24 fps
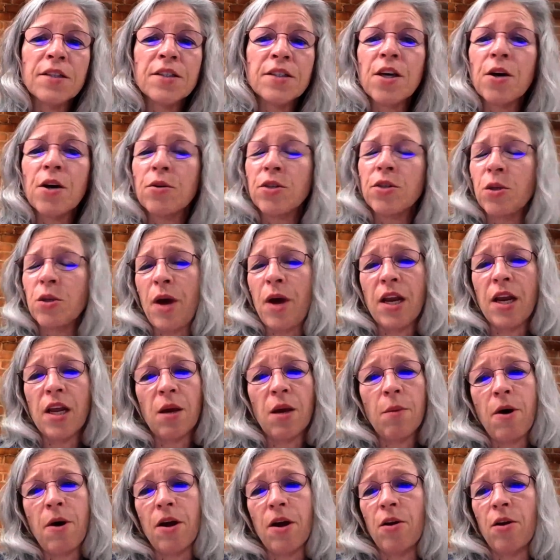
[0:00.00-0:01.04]
so
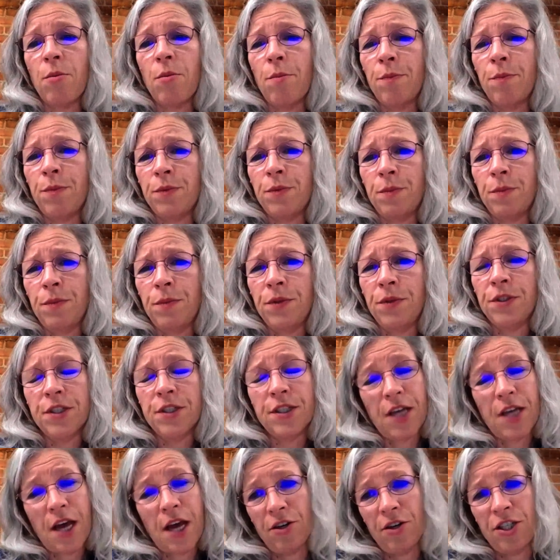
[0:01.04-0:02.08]
depending upon your
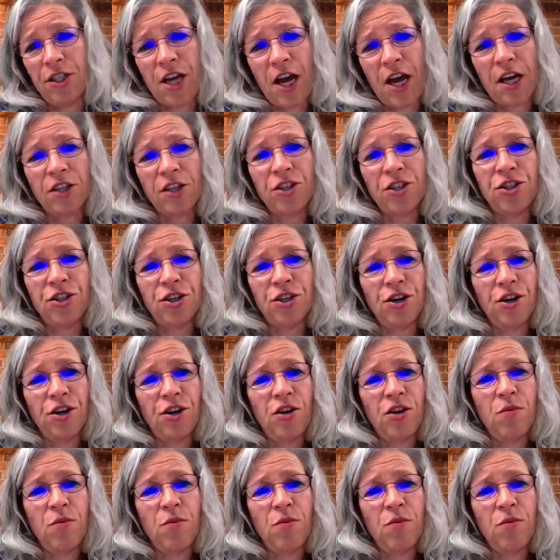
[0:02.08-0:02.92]
desired texture,